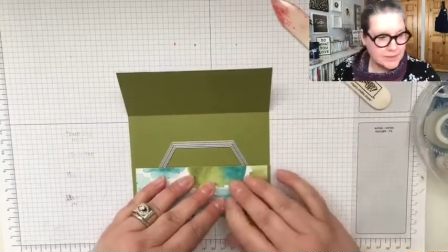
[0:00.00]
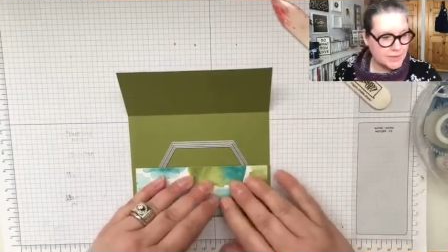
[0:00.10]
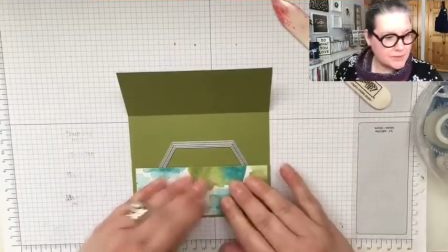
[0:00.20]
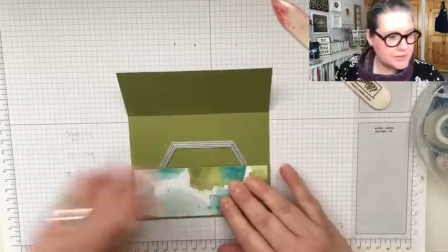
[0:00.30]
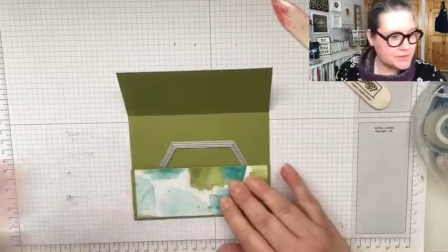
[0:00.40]

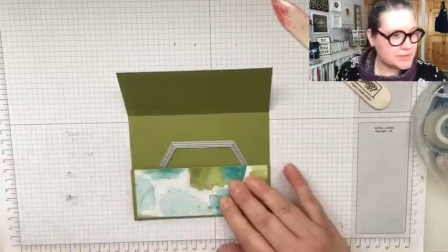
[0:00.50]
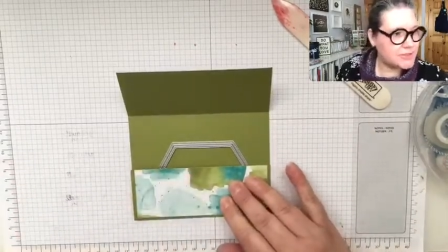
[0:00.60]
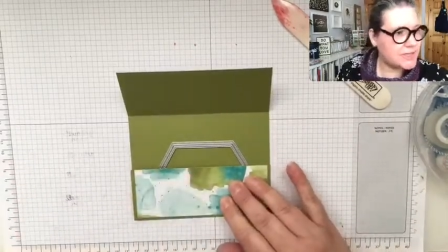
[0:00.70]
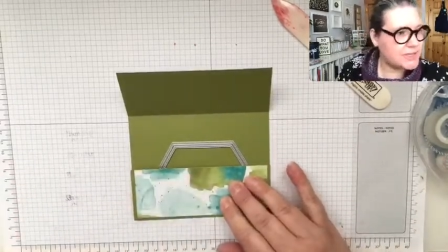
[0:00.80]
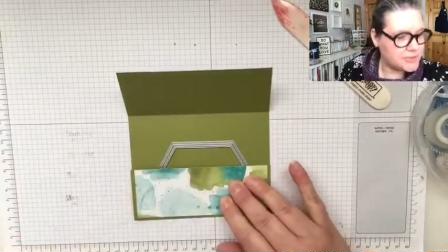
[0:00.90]
Now she's just
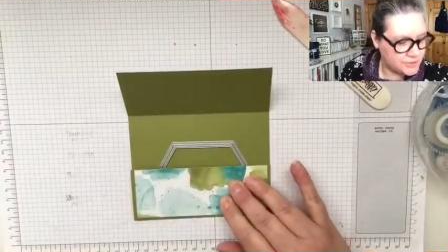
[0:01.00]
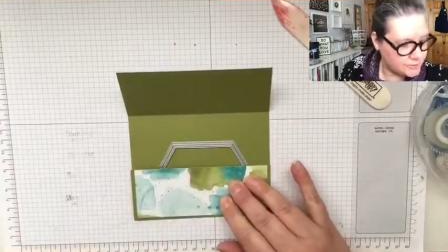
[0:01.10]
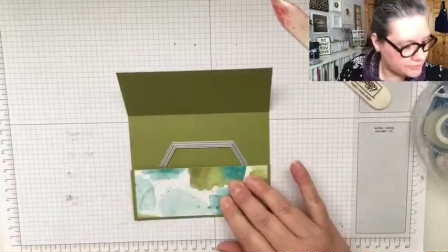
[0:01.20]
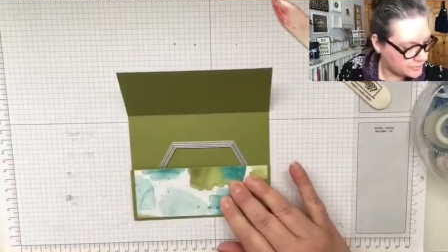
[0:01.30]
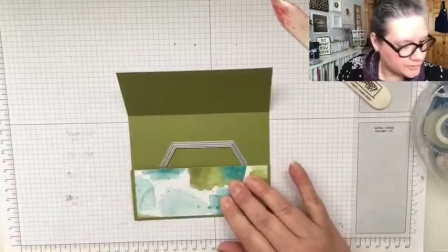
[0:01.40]
said
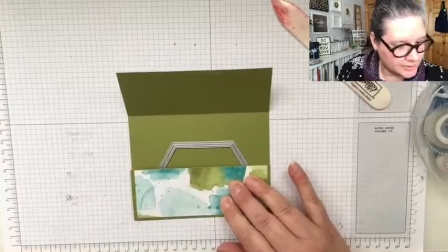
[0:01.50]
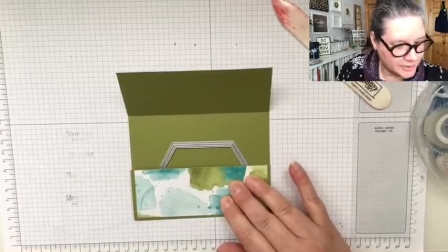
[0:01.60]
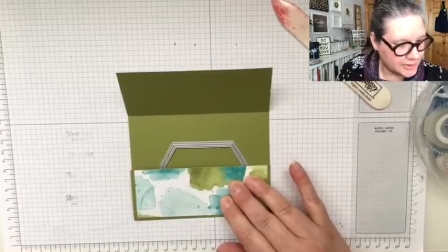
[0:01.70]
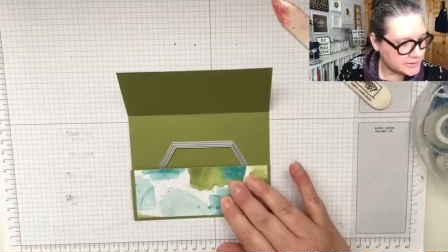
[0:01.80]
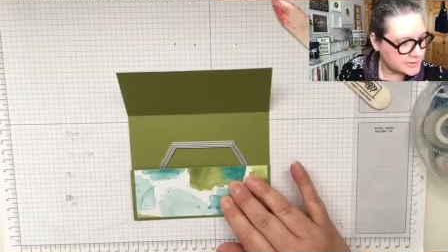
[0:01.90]
to, I
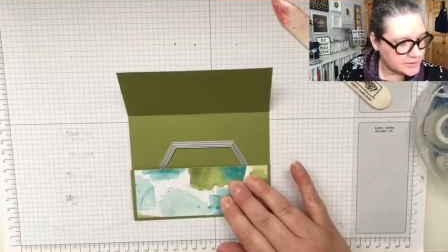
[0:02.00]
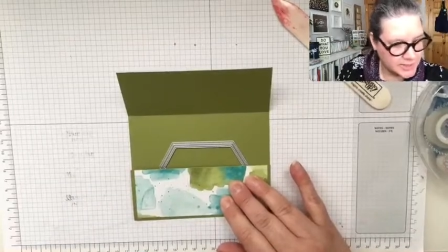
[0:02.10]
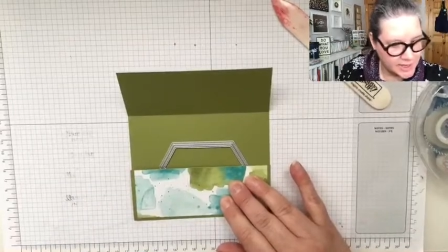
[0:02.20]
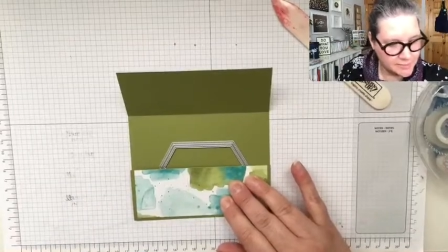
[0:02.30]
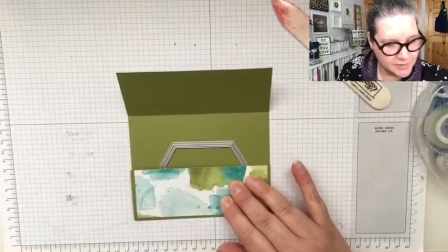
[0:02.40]
guess,
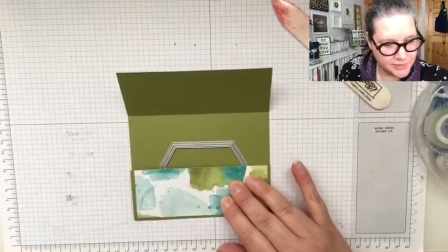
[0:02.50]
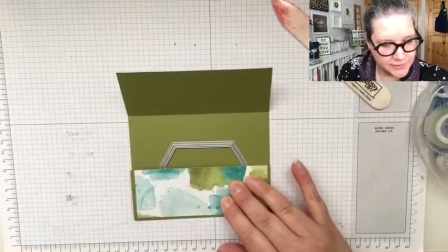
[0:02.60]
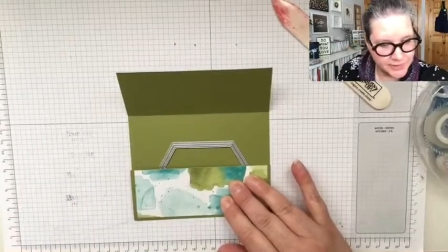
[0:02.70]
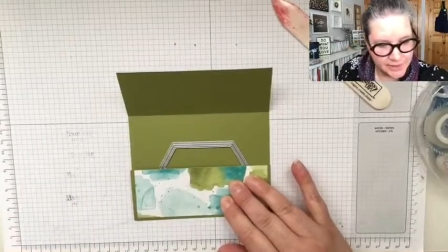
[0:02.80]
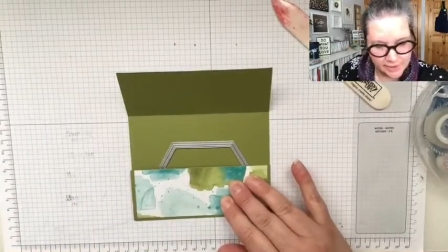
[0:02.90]
tape this
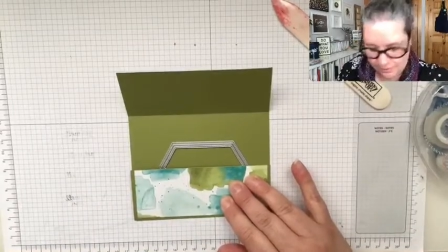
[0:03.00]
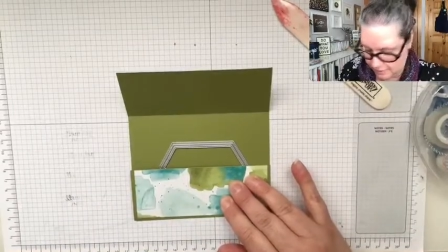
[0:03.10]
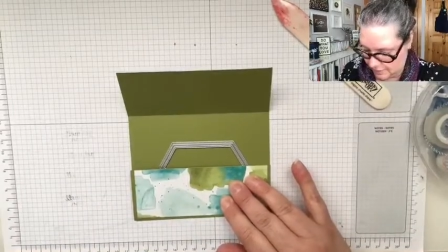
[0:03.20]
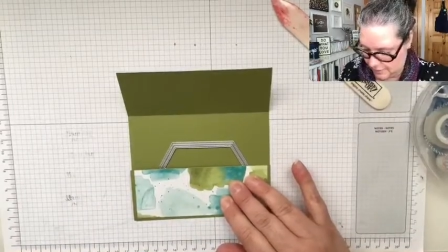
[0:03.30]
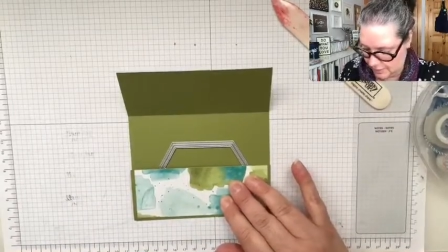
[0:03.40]
down
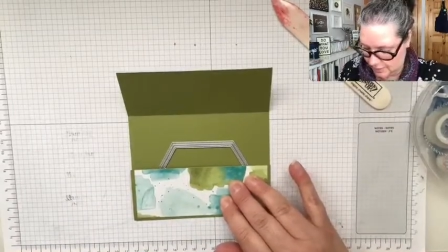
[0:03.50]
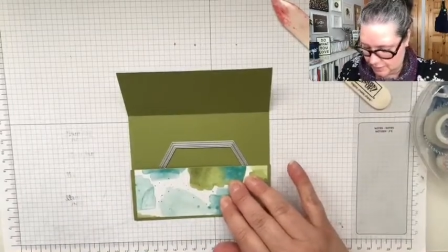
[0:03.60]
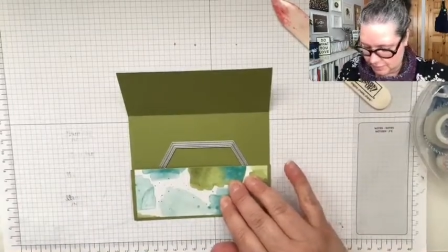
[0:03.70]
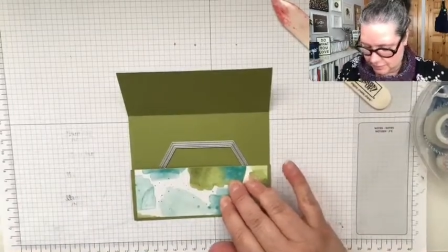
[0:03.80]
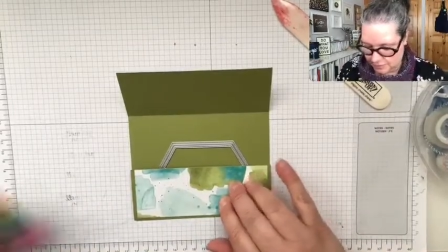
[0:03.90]

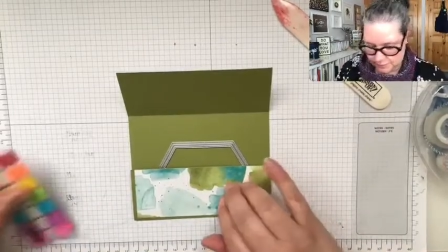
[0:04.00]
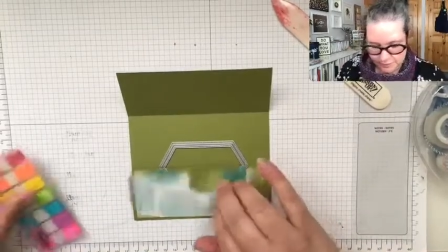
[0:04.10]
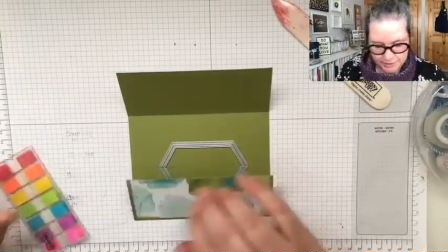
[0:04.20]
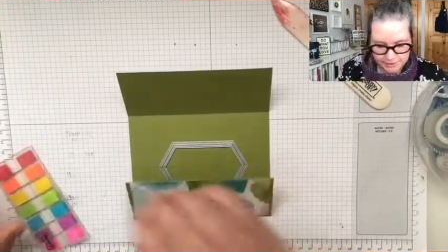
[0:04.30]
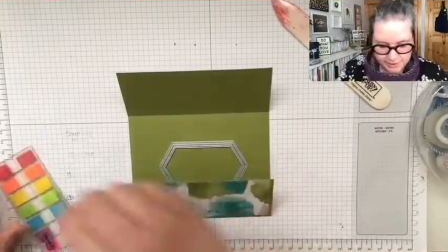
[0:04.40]
so
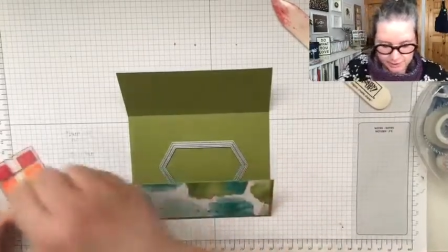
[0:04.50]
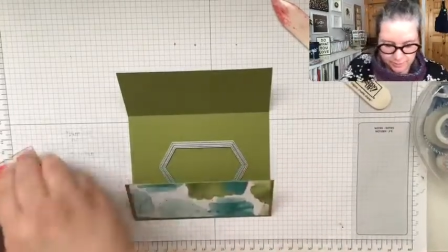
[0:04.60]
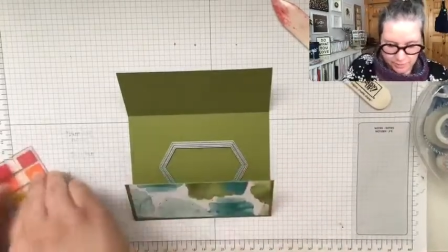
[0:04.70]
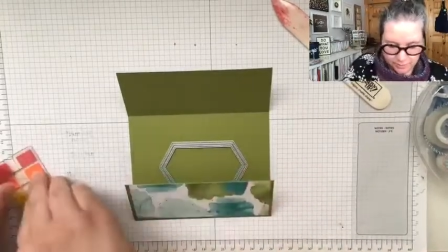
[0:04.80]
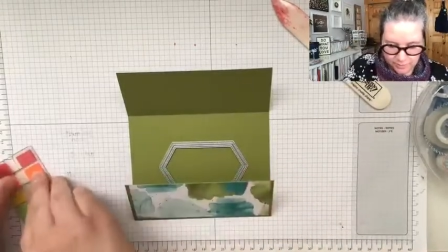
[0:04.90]
exactly
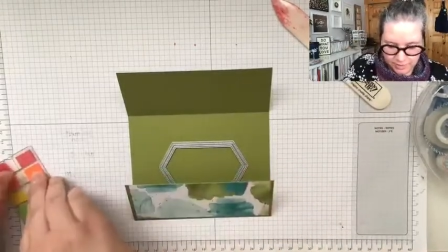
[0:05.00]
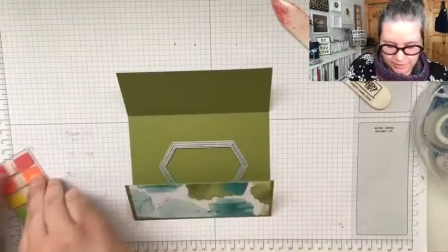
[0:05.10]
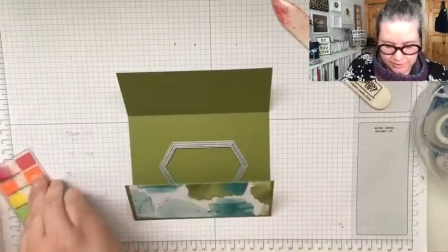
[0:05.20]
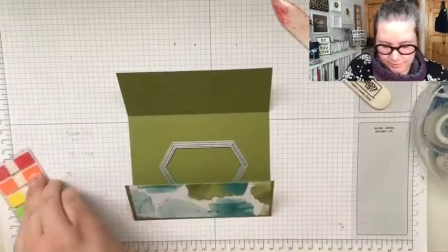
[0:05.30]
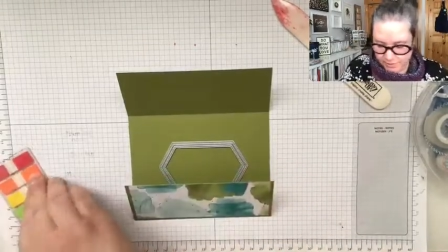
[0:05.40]
where we want
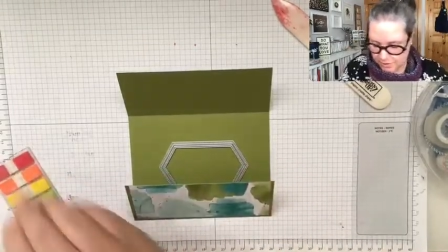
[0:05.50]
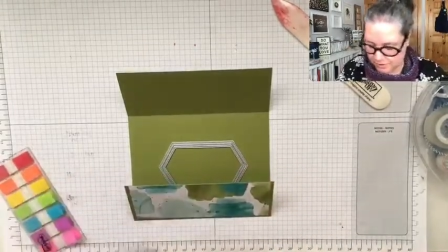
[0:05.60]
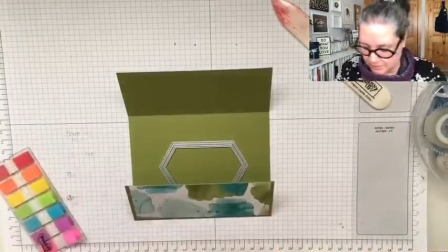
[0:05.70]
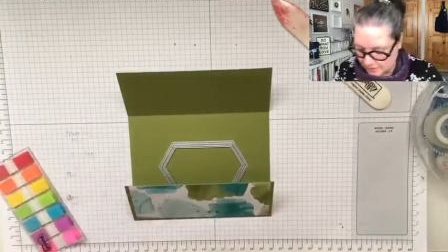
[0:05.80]
it. So I'm going to use my